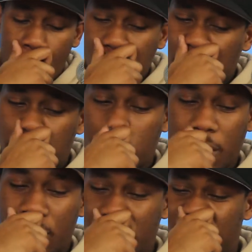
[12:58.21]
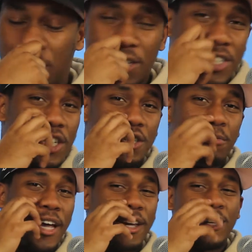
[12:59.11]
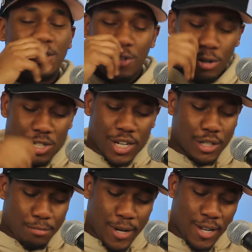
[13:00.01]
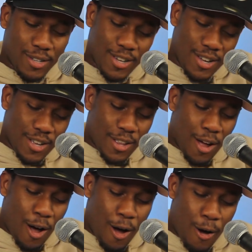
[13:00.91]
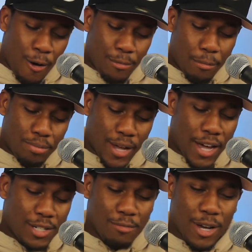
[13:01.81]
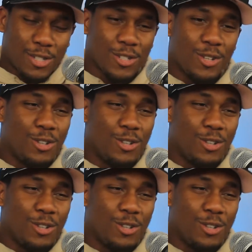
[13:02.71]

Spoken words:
Just because the decision-making is a little suspect. The plays he makes is a little